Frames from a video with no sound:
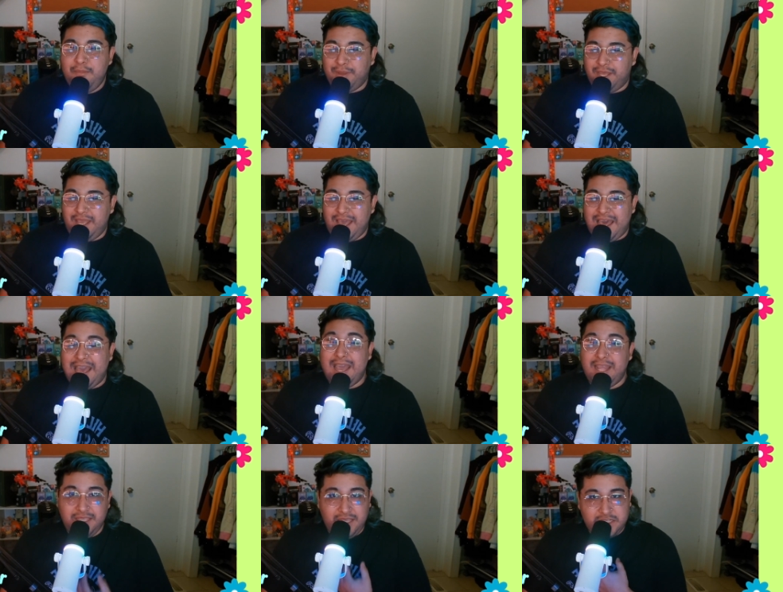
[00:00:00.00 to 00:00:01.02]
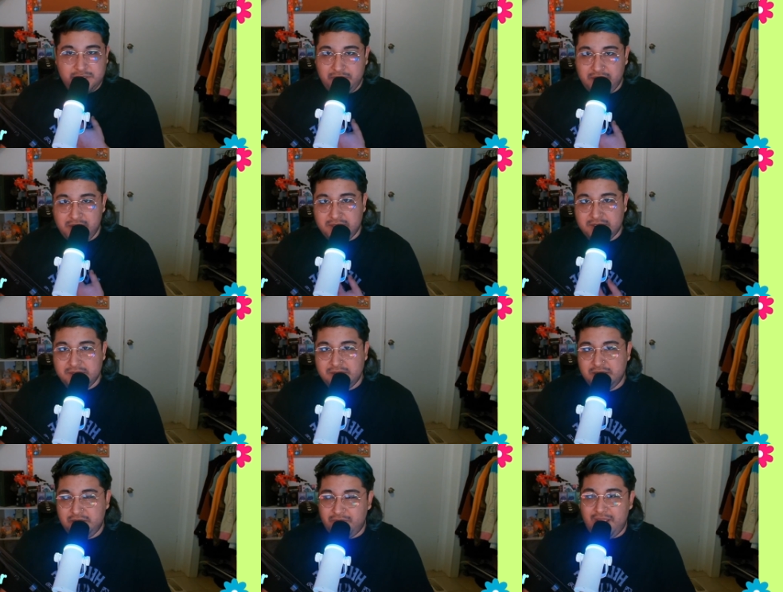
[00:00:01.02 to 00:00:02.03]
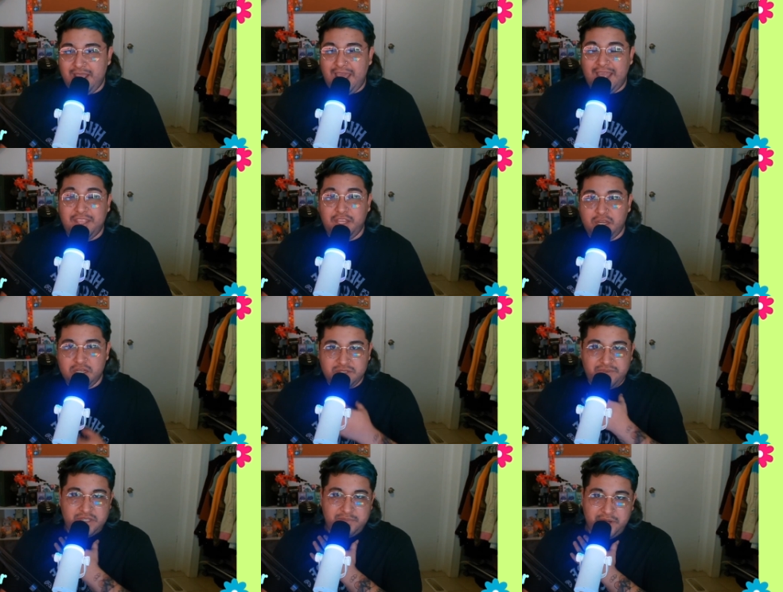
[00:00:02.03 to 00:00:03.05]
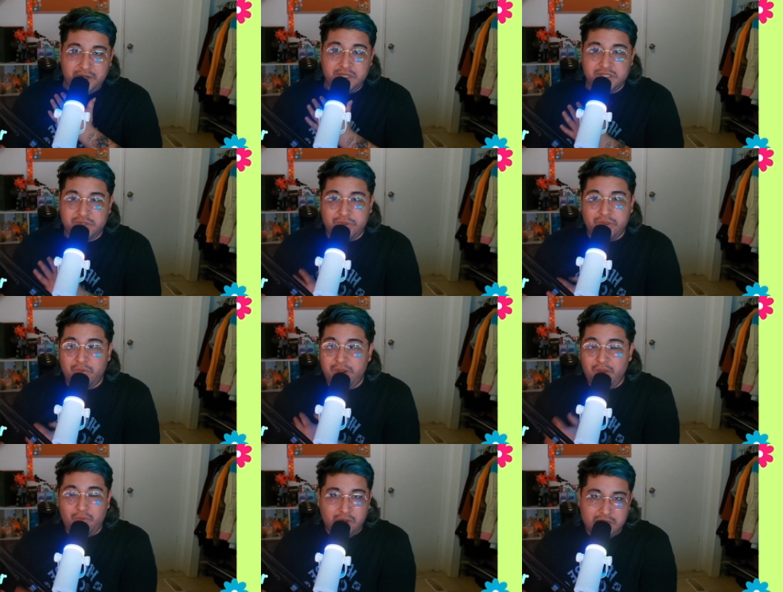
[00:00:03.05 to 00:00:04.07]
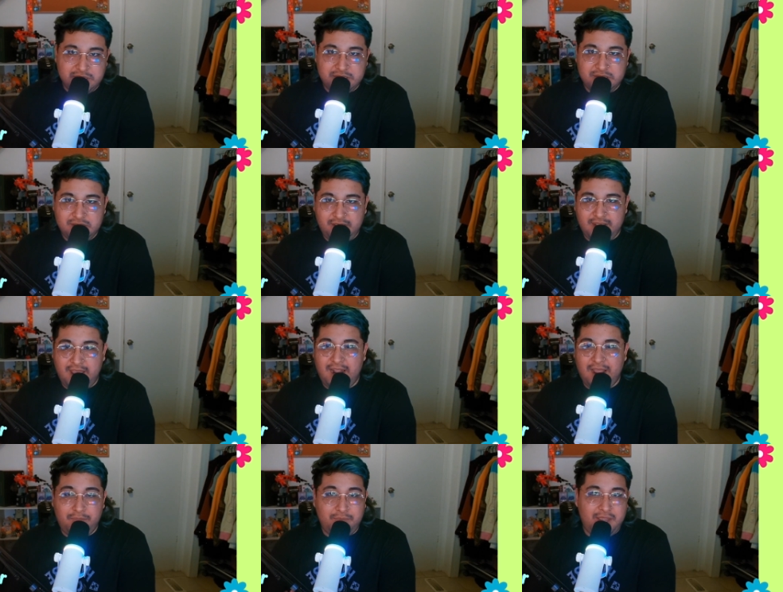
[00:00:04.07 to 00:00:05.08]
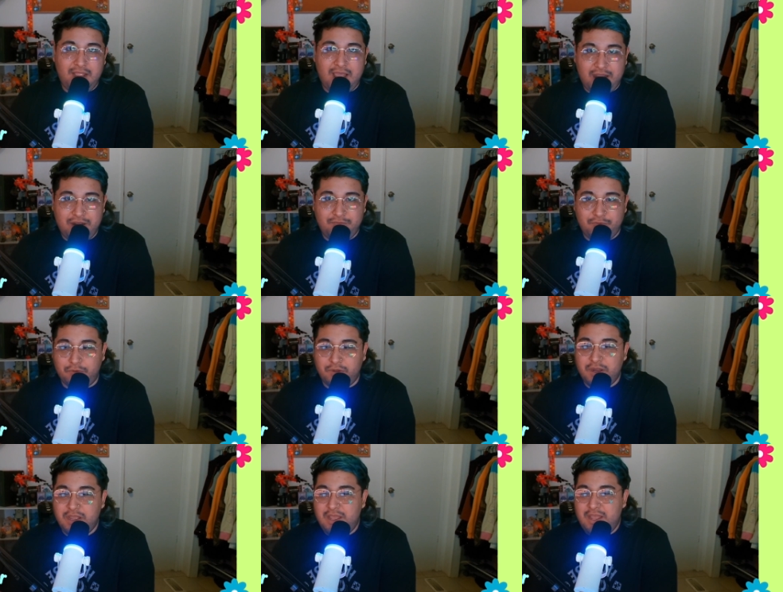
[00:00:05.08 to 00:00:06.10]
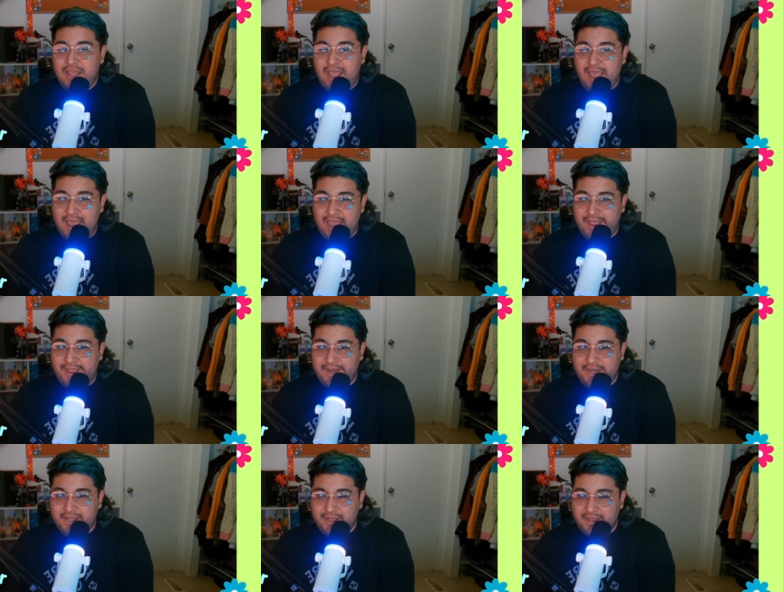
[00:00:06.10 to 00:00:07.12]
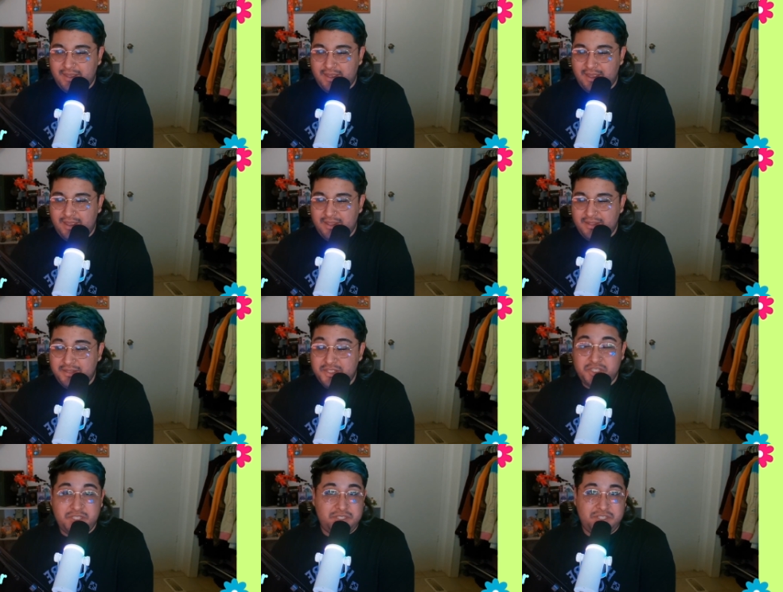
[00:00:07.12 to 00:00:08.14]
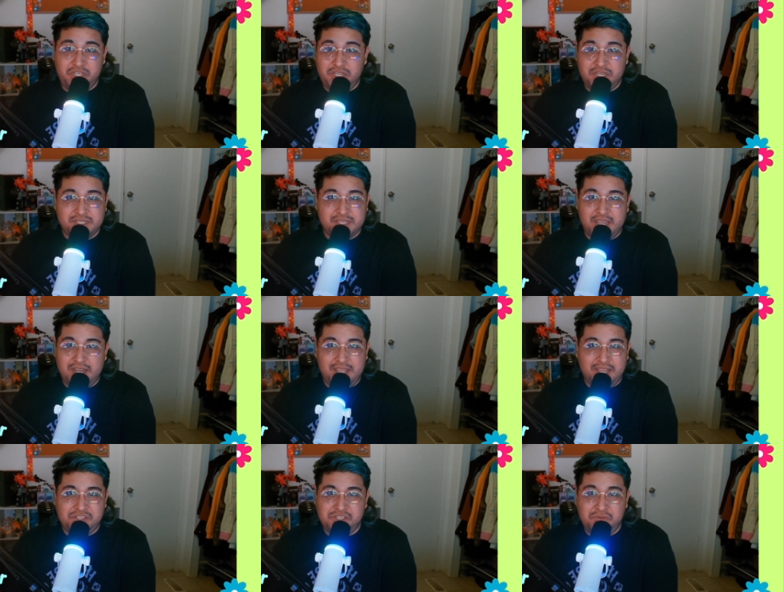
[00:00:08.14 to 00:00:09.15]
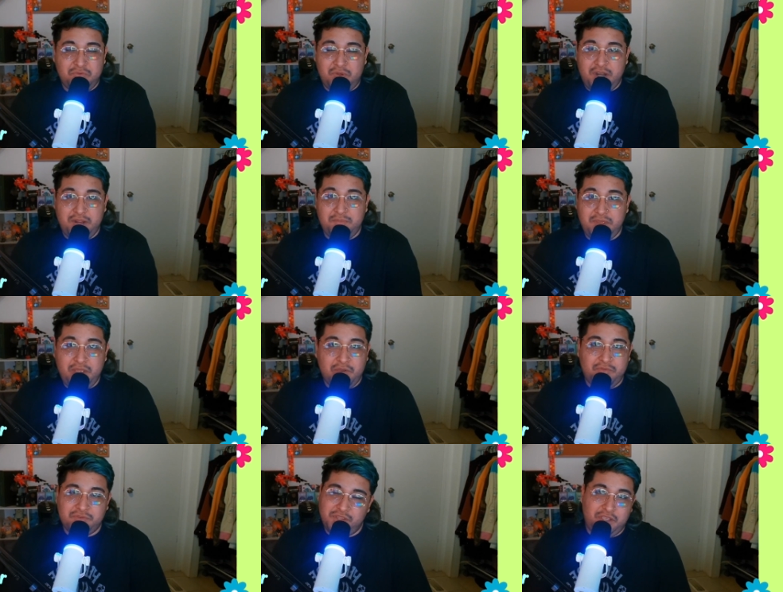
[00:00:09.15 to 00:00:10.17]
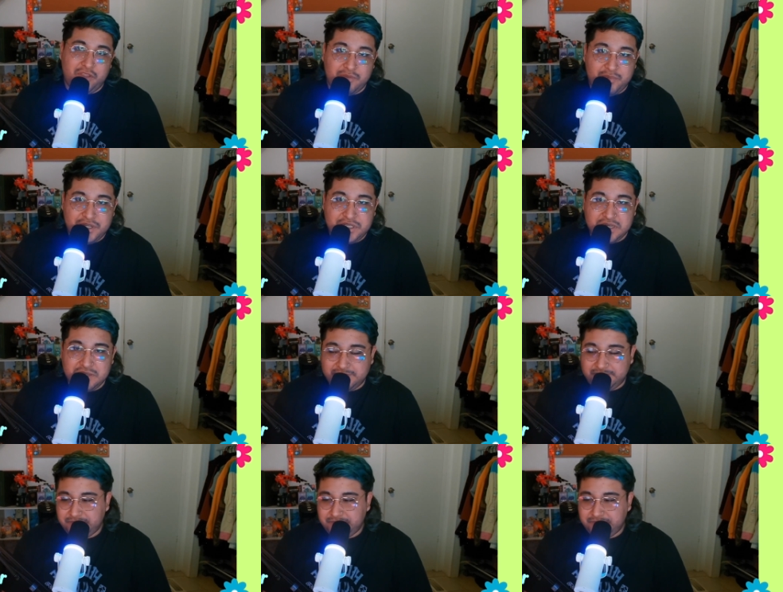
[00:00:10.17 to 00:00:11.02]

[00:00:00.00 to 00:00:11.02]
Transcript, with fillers: but I had the experience, right? I had the years of experience doing what it was that I'm getting hired for. And she decided that she wanted me over the other person.